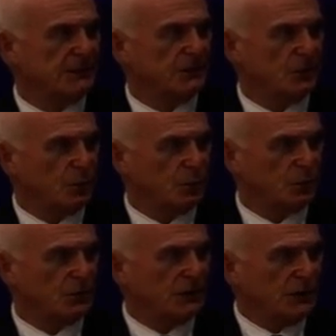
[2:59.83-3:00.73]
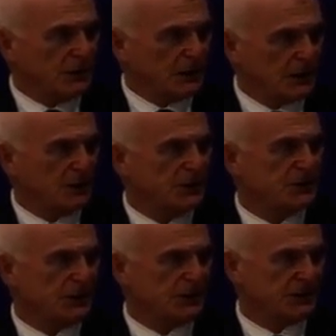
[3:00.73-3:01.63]
global climate
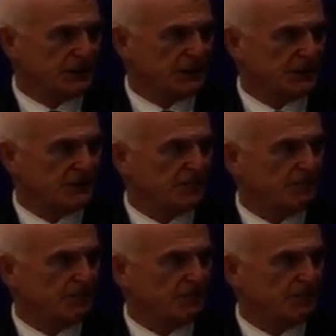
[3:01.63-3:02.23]
change agenda.